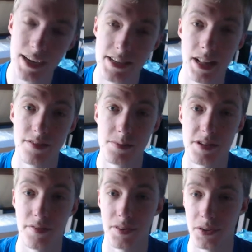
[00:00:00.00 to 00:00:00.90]
I still have some
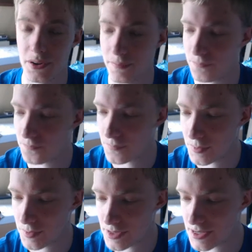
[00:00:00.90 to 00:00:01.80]
stuff to learn.
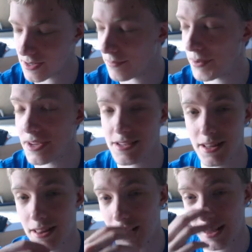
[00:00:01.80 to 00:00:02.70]
Because
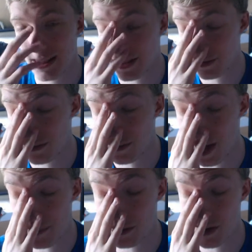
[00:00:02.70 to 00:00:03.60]
of like the
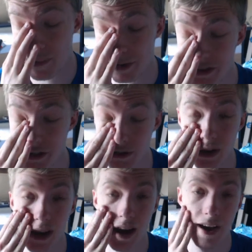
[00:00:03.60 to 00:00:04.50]
grandpa issue,
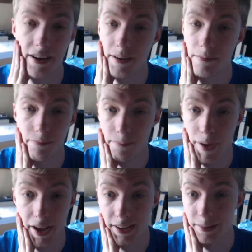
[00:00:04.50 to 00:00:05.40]
I didn't
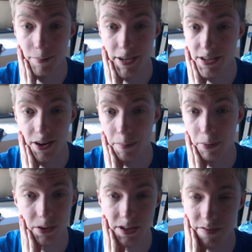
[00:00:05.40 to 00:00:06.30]
make my study
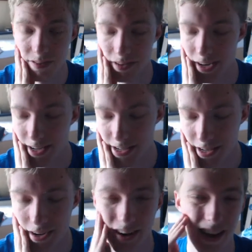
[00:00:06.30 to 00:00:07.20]
points for the next
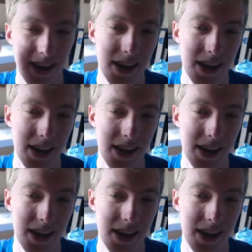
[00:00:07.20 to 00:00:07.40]
year.